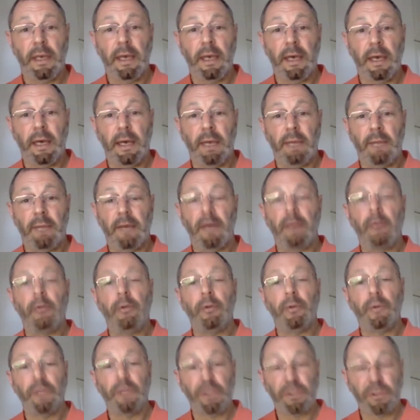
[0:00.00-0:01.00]
I will
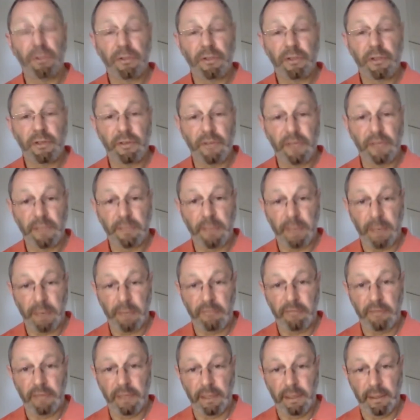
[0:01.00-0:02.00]
always do so
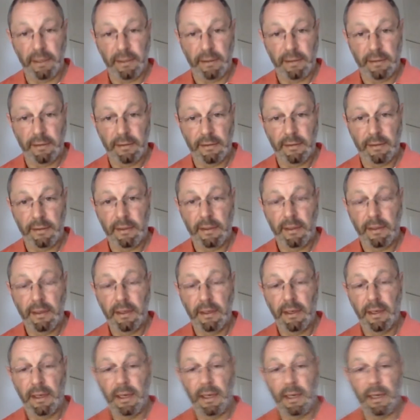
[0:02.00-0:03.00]
respectfully.
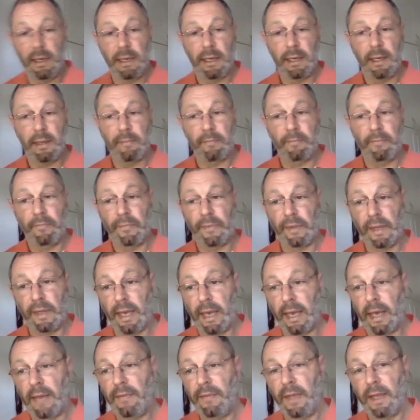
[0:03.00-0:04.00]

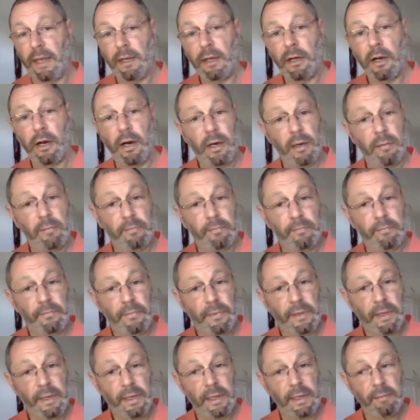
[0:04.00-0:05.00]
And then calm.
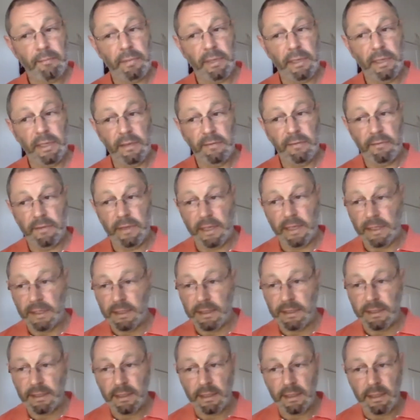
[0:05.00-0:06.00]
I believe
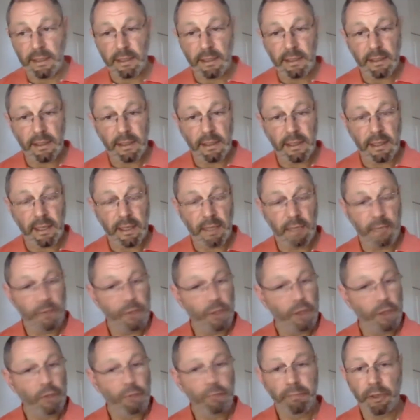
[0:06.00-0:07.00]
that helping
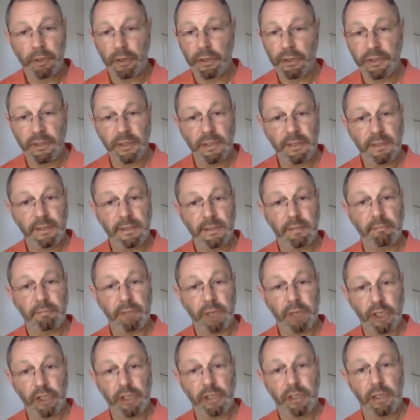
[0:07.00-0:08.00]
you process the
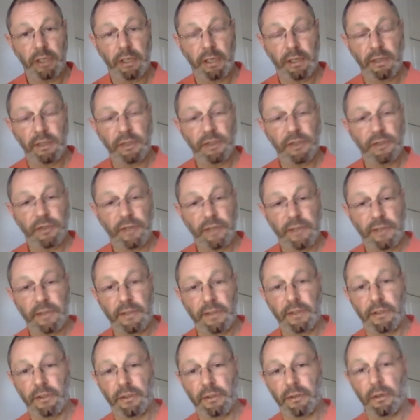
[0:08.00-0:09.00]
pressure and the stress
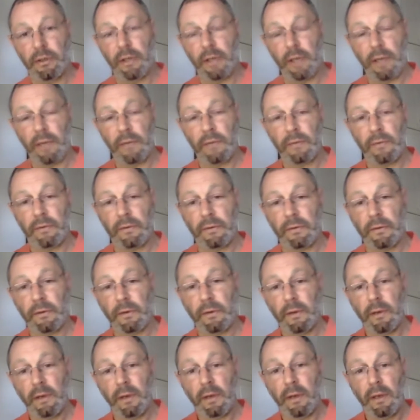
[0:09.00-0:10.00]
that you're going through
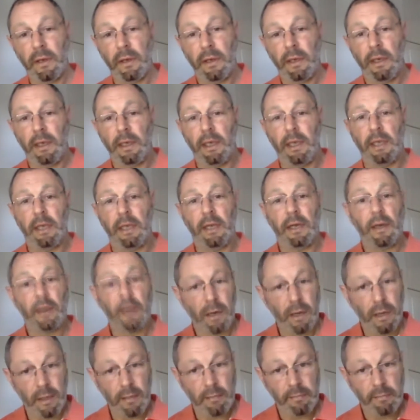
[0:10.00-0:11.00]
in a
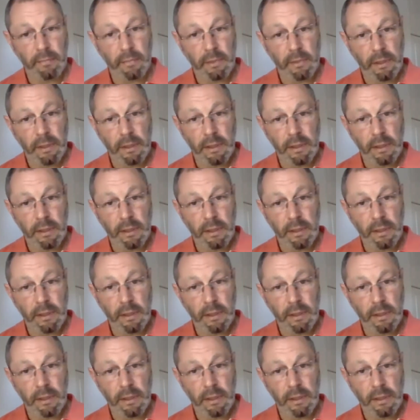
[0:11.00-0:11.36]
calm,